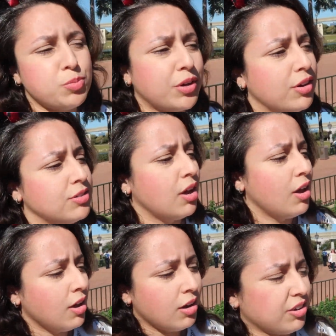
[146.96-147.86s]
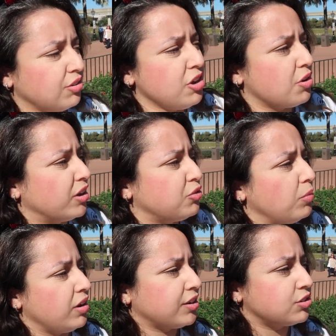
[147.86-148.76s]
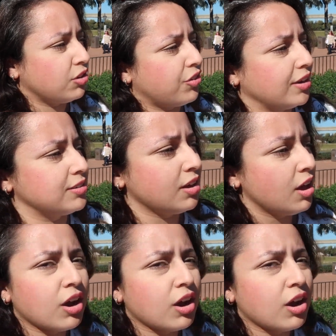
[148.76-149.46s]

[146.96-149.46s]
just because, I don't know, I normally like to do things